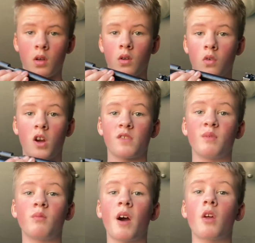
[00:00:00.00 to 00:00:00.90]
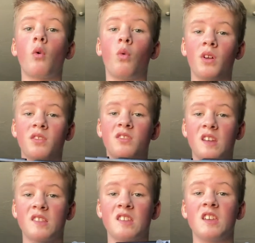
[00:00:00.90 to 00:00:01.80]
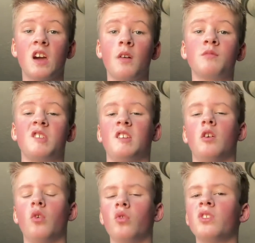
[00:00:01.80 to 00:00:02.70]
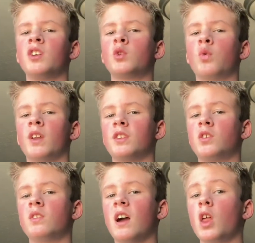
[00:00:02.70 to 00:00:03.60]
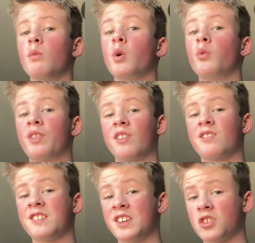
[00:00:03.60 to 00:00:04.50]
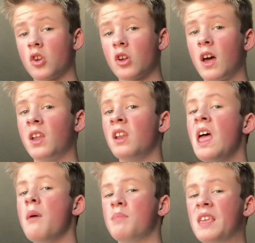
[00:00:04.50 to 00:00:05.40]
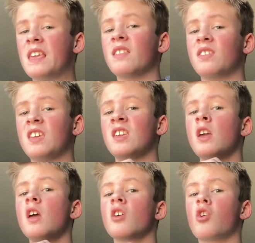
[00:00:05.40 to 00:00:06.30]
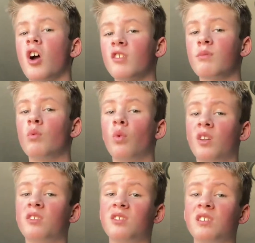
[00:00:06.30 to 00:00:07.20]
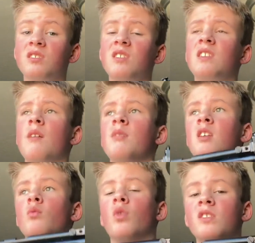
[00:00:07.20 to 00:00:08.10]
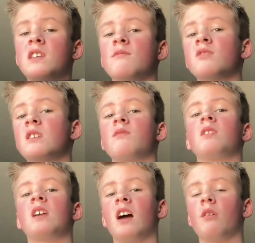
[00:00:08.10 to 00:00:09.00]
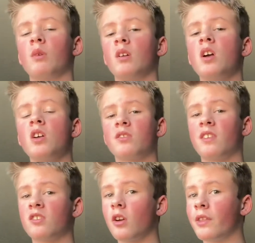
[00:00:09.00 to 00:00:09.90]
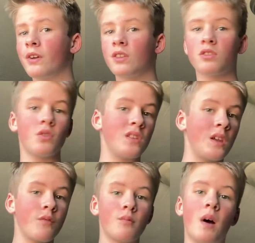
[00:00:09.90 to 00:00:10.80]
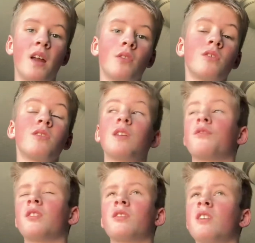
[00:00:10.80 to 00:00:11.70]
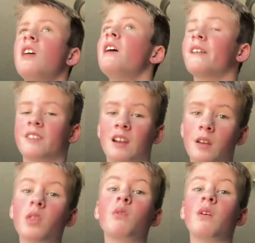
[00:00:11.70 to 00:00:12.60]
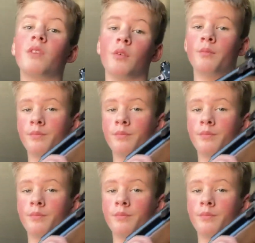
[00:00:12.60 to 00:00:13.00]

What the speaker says: Crosman Model 160 comes in only 22 caliber, with its sister gun being the Crosman 167 and 1770 caliber. So that's all there is to the different models difference. Let's get into the review.